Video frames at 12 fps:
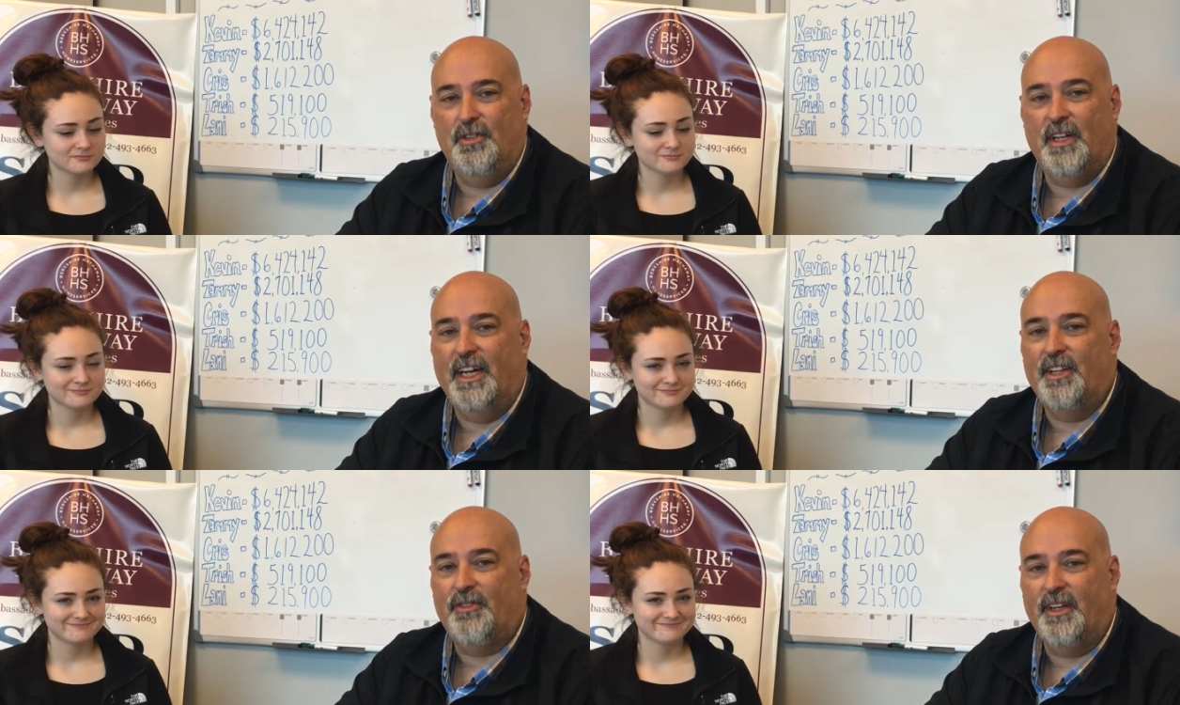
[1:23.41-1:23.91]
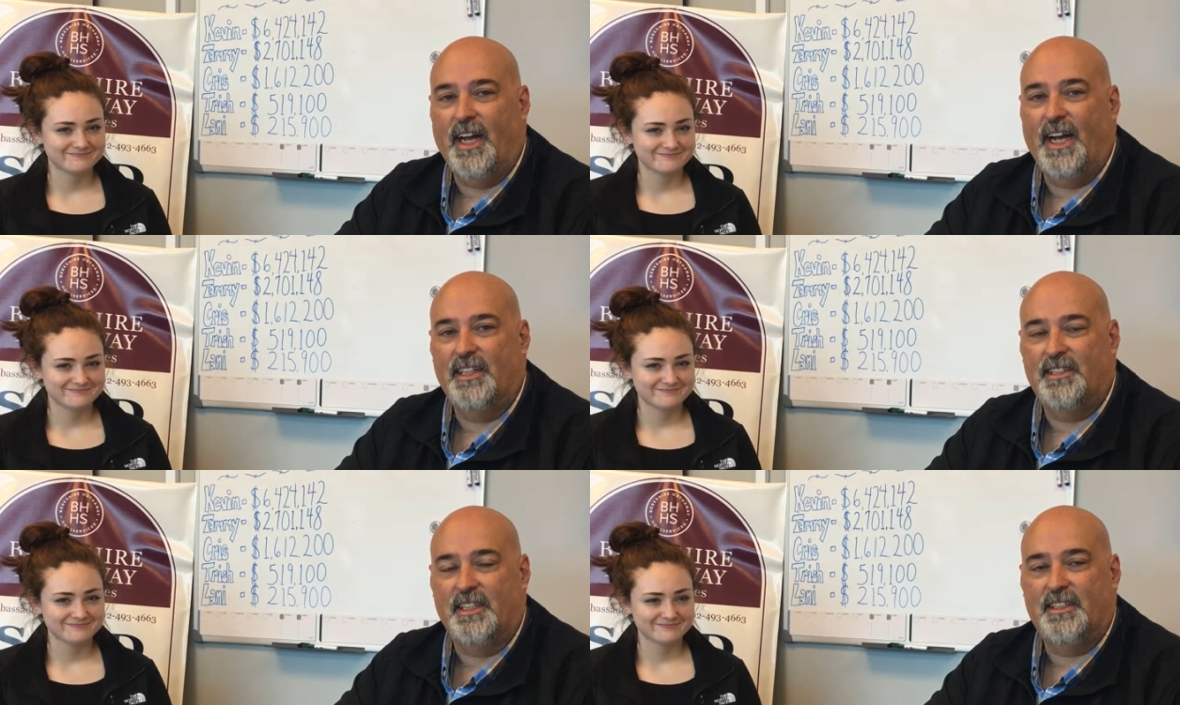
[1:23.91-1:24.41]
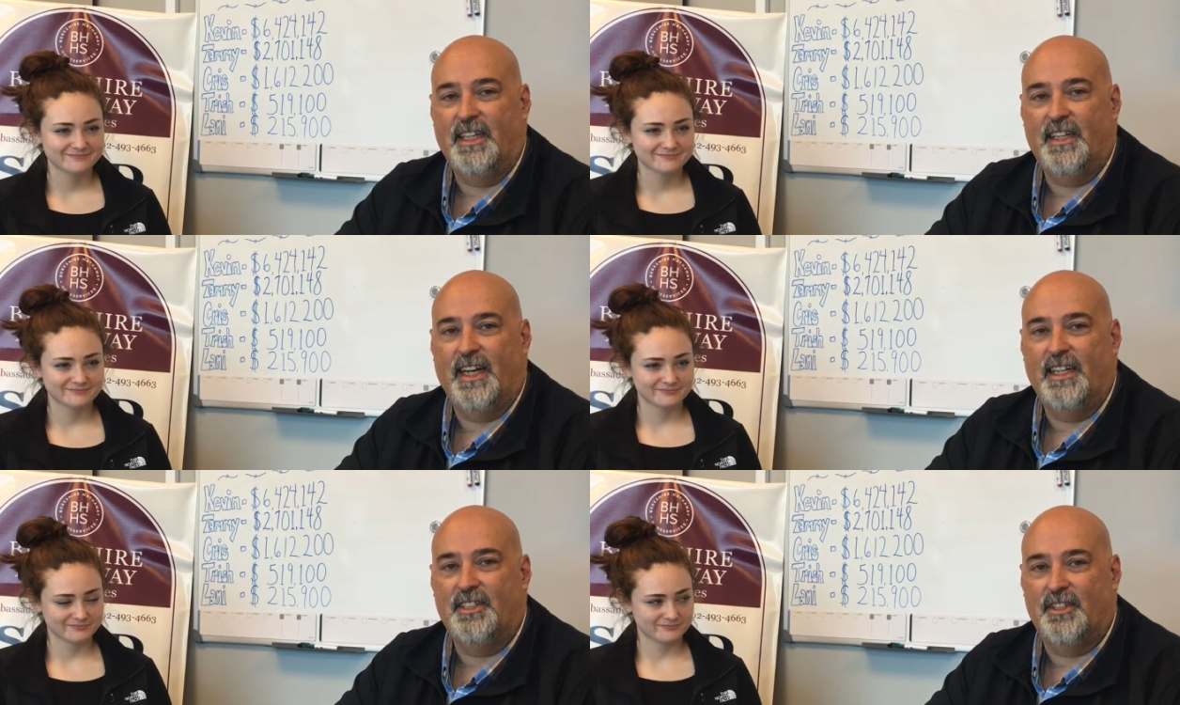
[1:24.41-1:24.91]
Speaker 1: 939
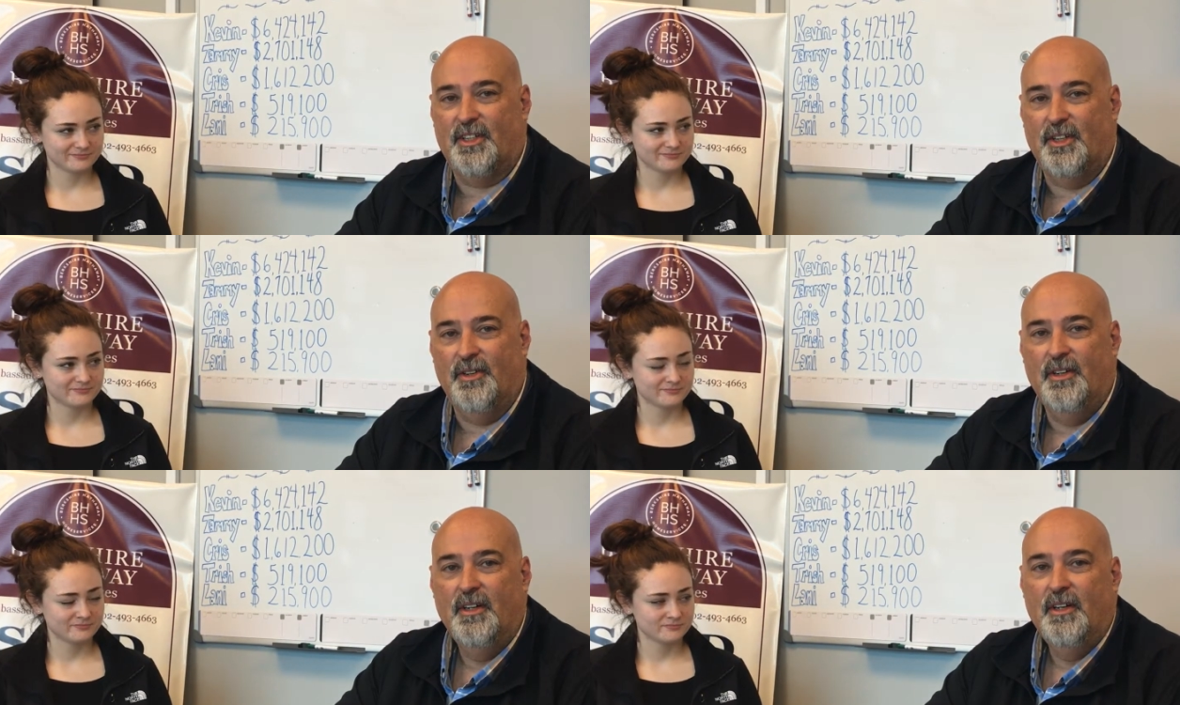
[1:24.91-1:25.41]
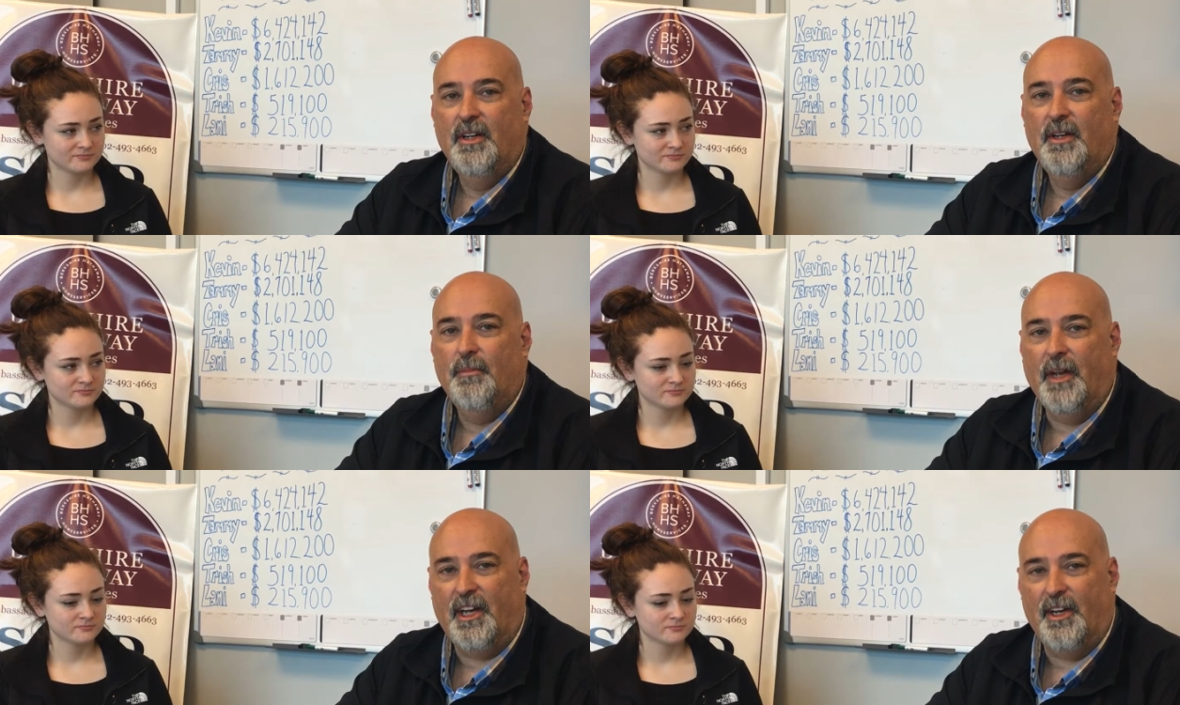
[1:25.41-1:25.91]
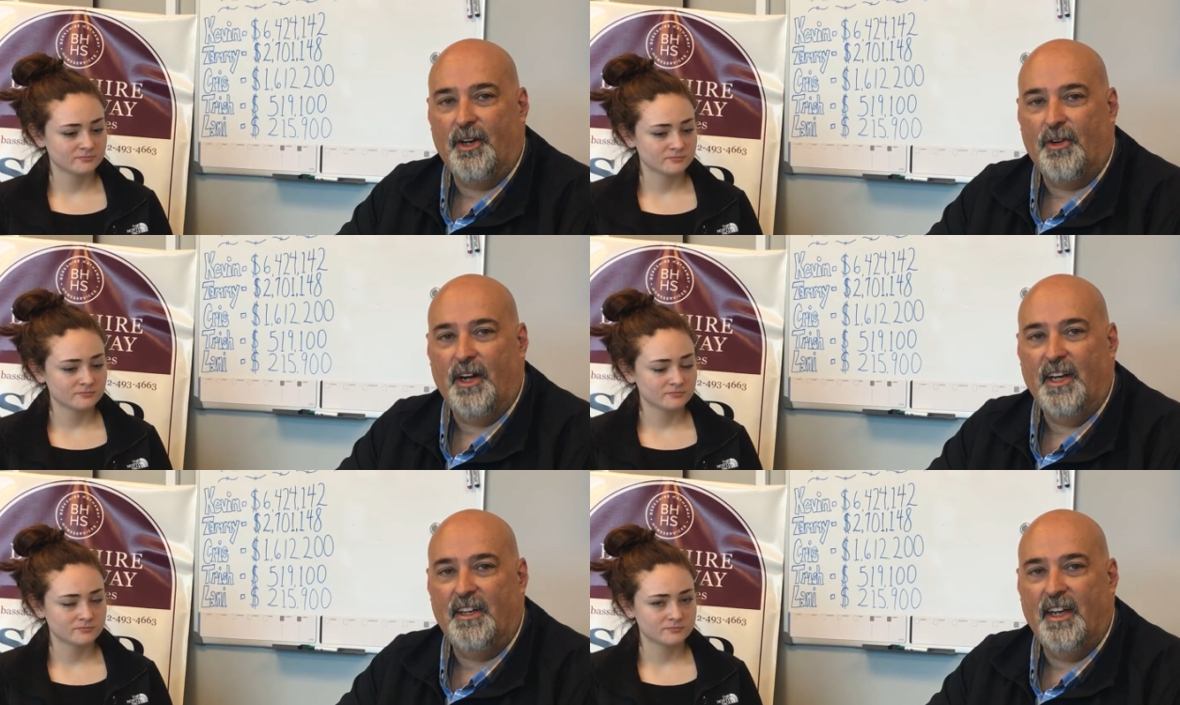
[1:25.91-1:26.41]
6890. Make it a
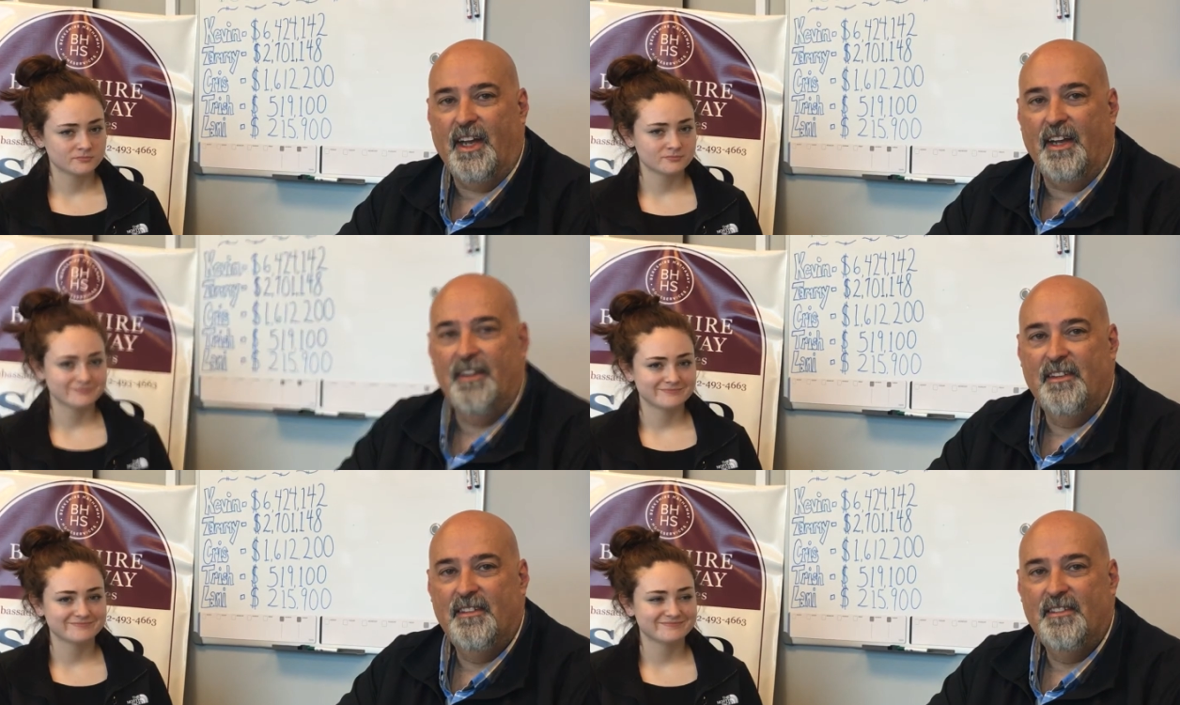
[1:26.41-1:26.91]
great day.